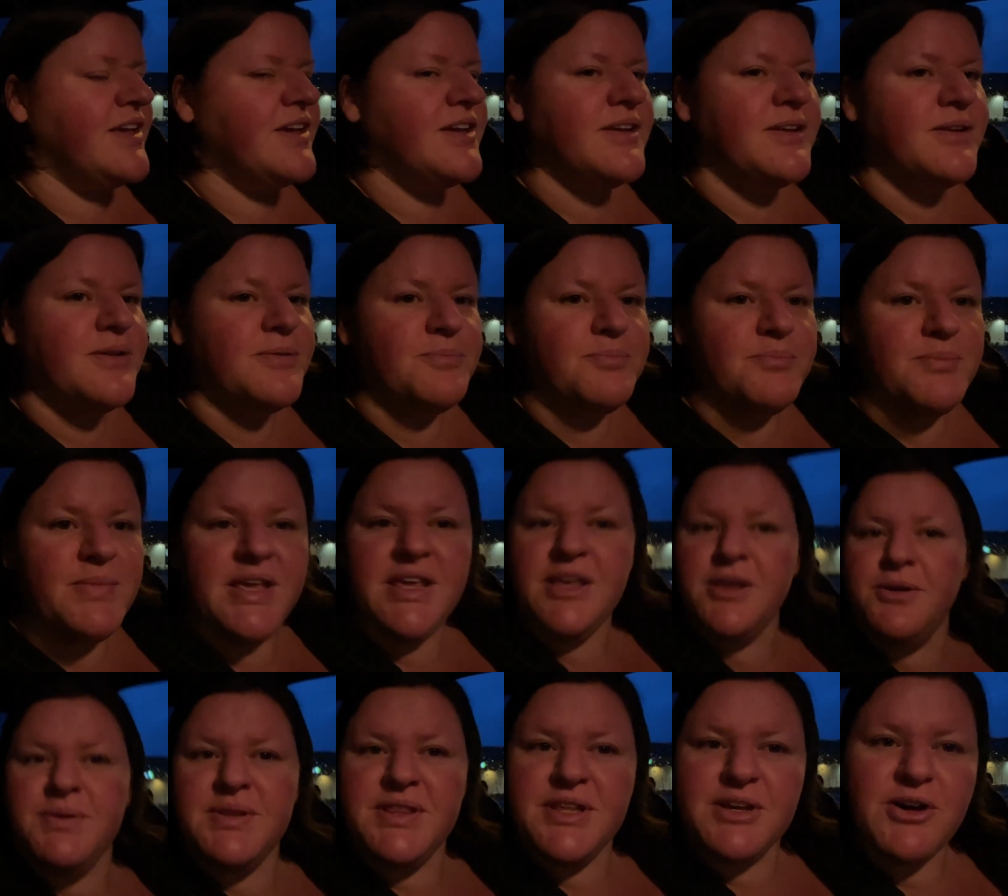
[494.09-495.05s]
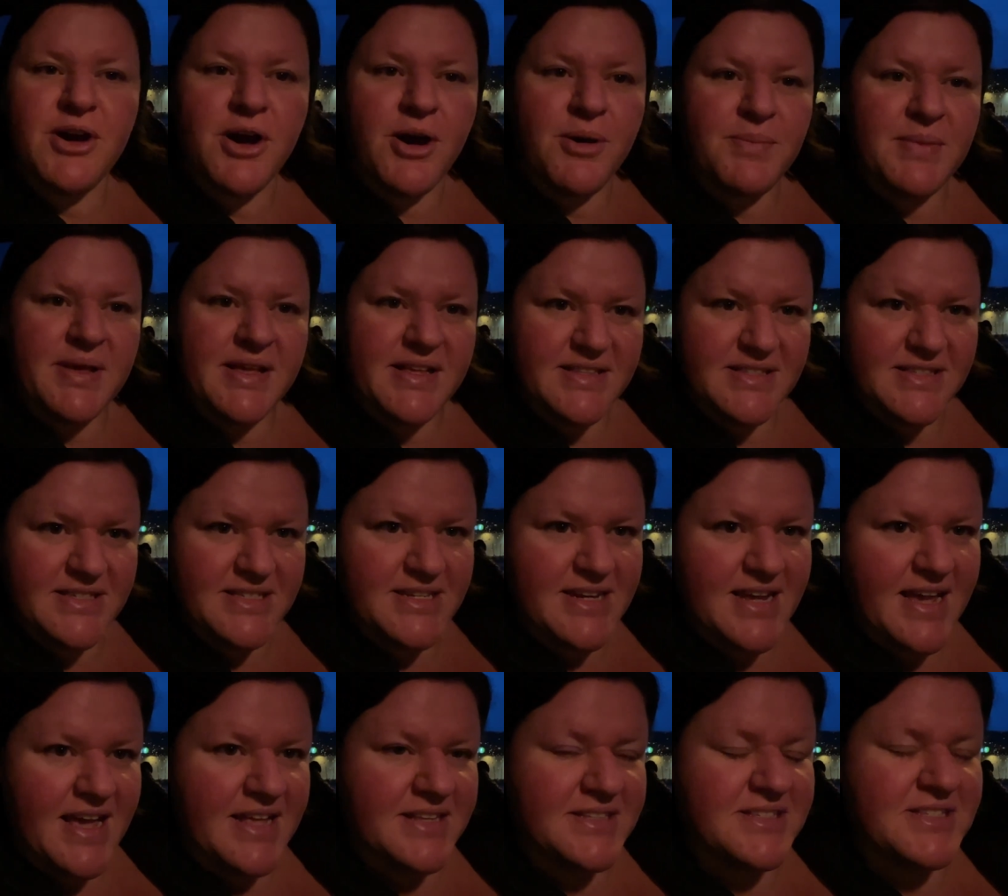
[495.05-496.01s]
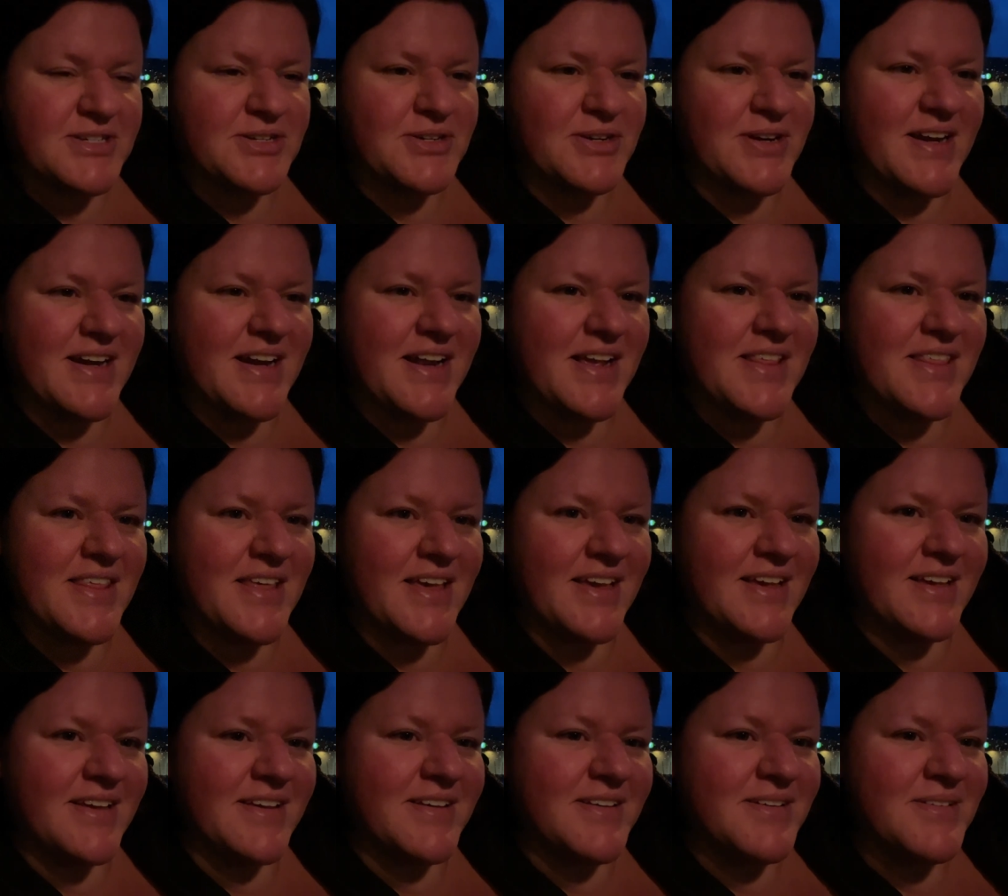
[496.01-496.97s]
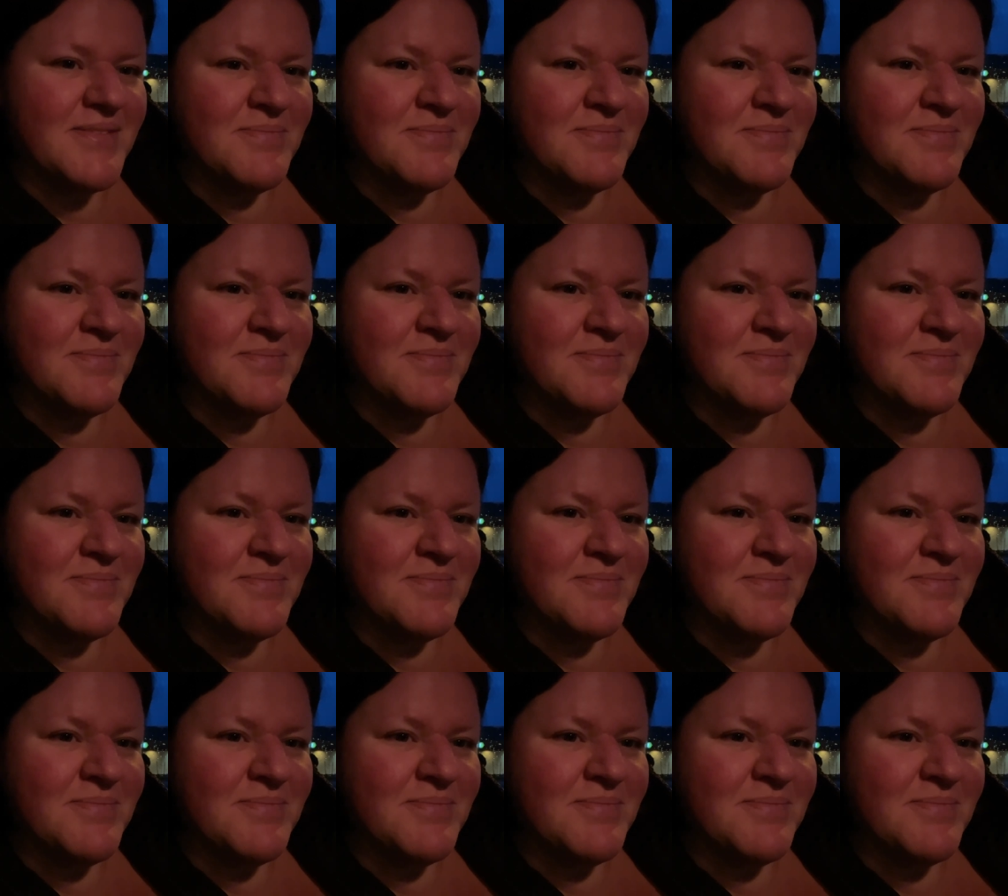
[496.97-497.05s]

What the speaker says: could meet you in the comments to answer anything.